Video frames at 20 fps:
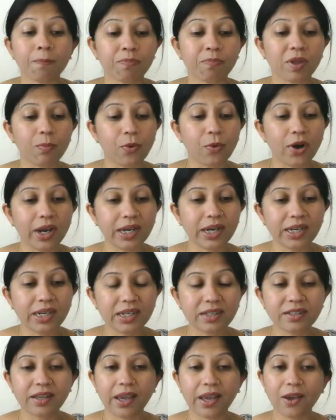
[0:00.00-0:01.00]
The point
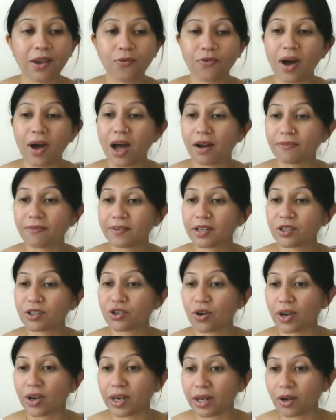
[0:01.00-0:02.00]
is, if after
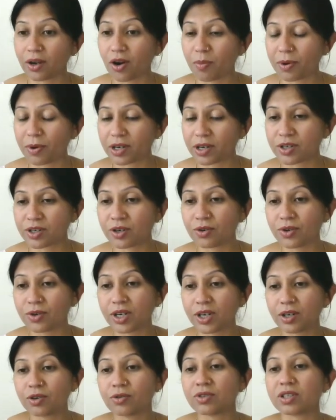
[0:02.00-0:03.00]
joining operation, you
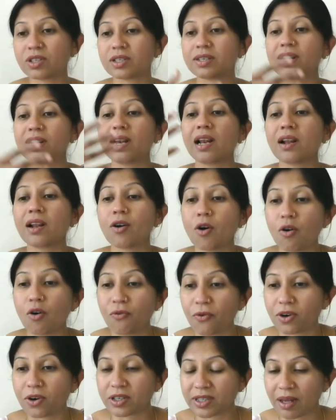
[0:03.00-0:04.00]
need to still go
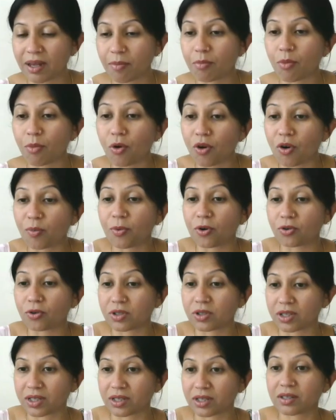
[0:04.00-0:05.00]
for some more
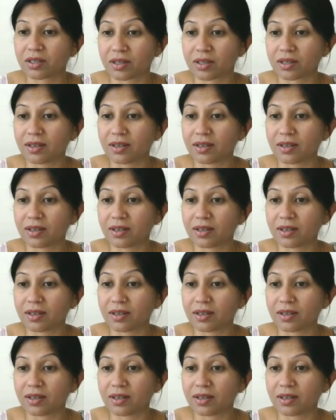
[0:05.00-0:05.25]
processes.